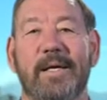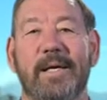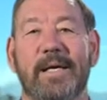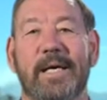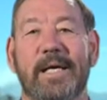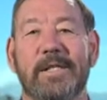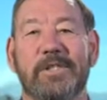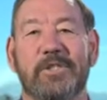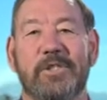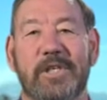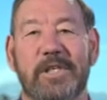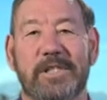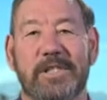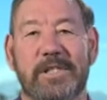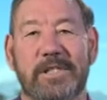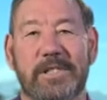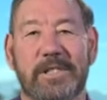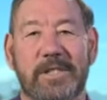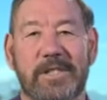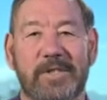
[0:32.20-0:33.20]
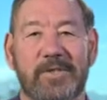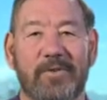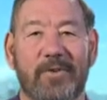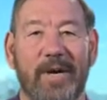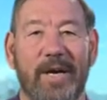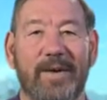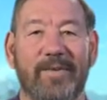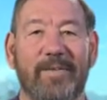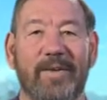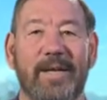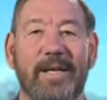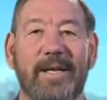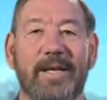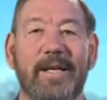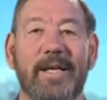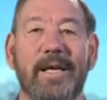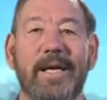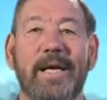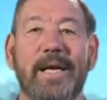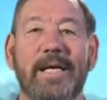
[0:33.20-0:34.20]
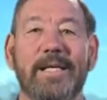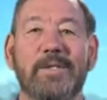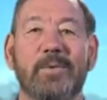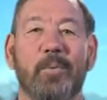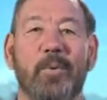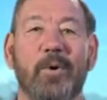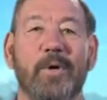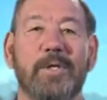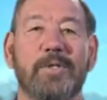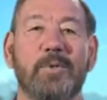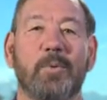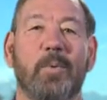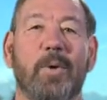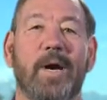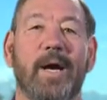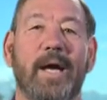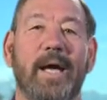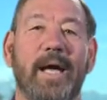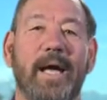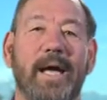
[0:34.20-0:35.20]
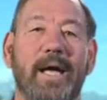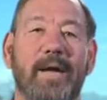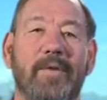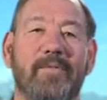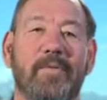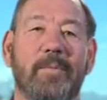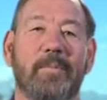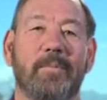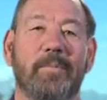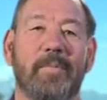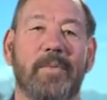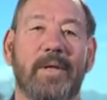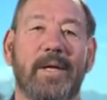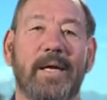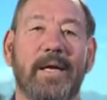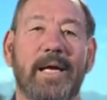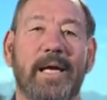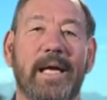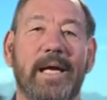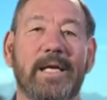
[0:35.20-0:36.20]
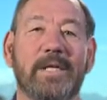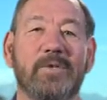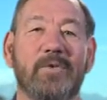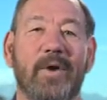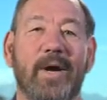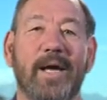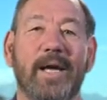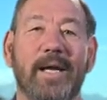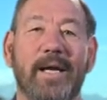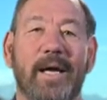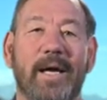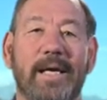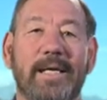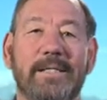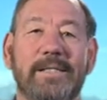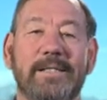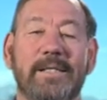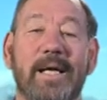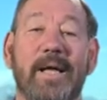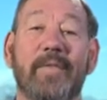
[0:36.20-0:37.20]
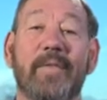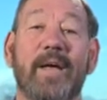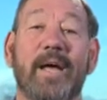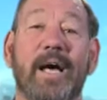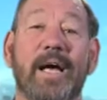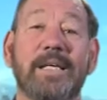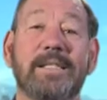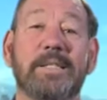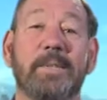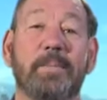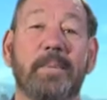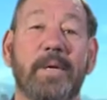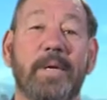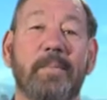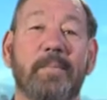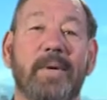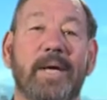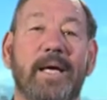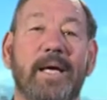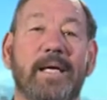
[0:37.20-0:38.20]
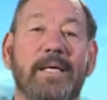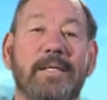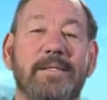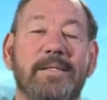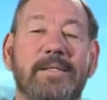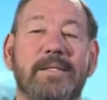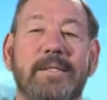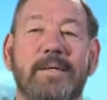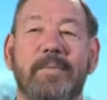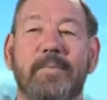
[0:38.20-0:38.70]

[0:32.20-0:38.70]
As Jesus is traveling, his works walk ahead of him. He is recognized, and the gossiping begins.